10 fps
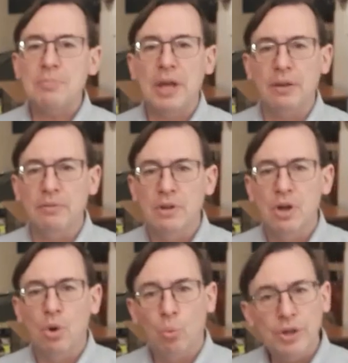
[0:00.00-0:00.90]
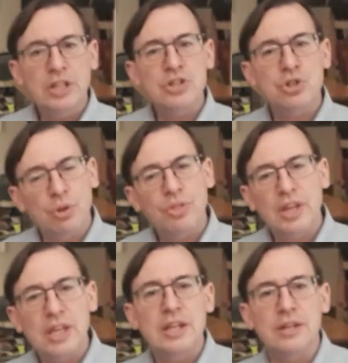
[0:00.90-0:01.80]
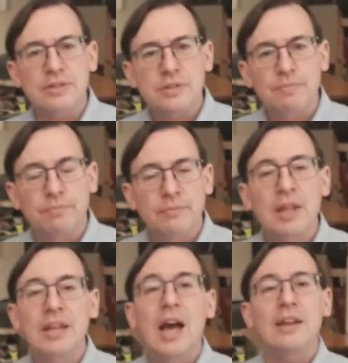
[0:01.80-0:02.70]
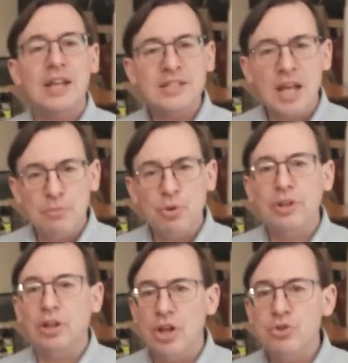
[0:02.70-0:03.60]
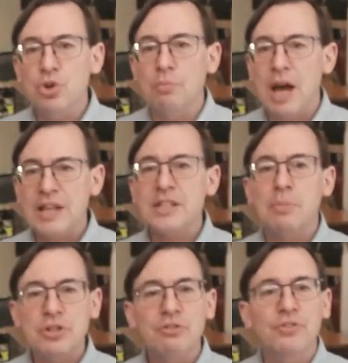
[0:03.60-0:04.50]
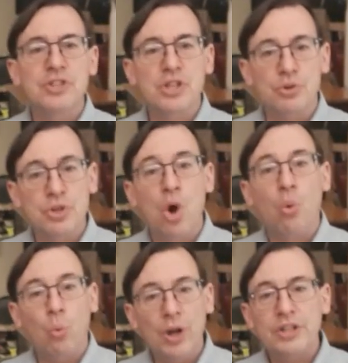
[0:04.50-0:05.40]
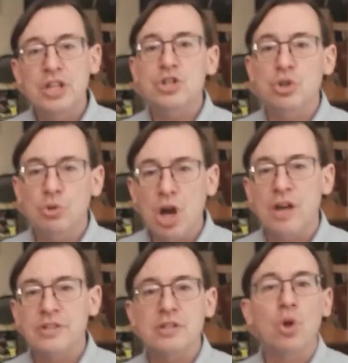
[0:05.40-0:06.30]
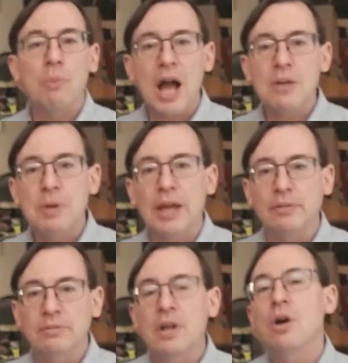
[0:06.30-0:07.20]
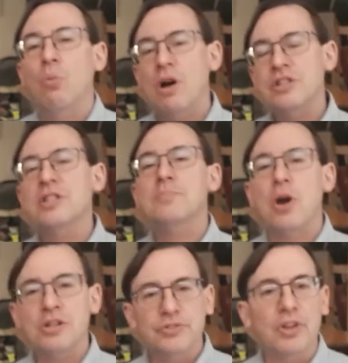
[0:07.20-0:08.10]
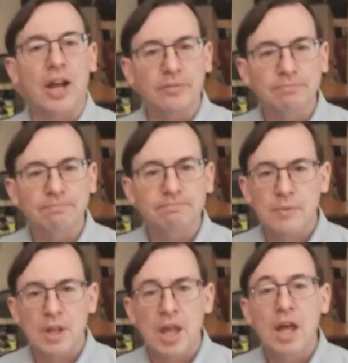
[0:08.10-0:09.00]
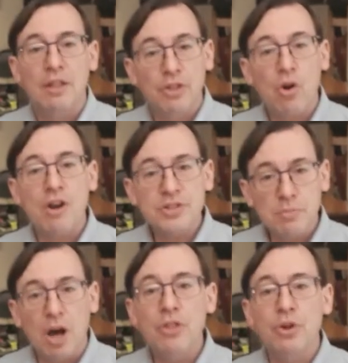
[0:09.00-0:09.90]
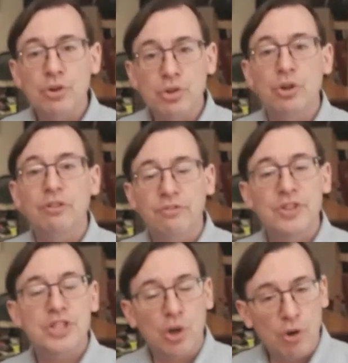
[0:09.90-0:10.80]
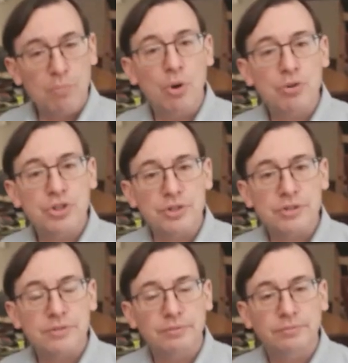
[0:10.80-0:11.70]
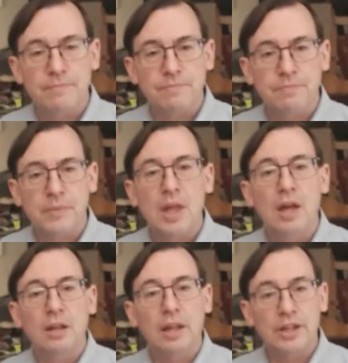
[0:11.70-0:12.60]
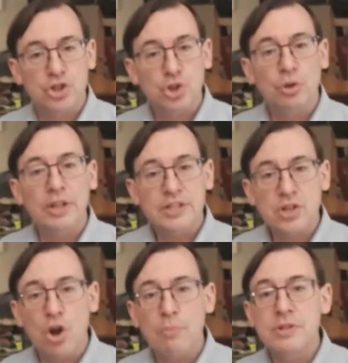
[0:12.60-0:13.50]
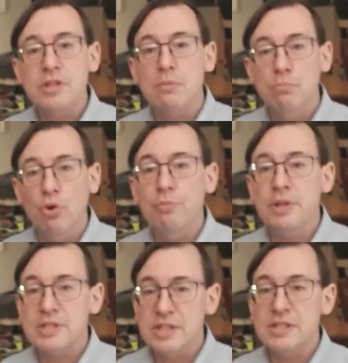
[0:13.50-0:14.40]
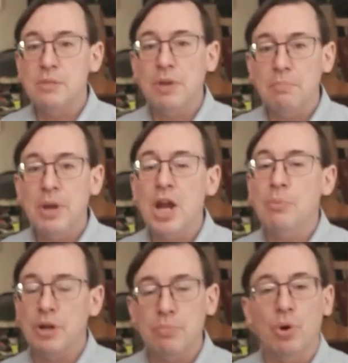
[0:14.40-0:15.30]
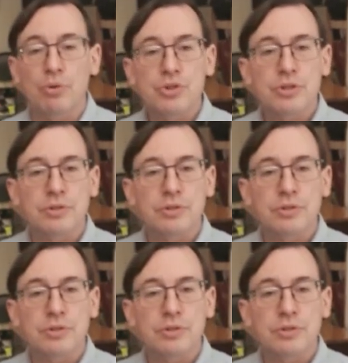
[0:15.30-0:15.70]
pain. What tissue do you think it is? Yeah, next time you're in the lunchroom, ask a bunch of physios, what tissue causes low back pain? Watch the sparks fly. There are some other good physio approaches, like Shirley Sahrmann's movement system impairment approach,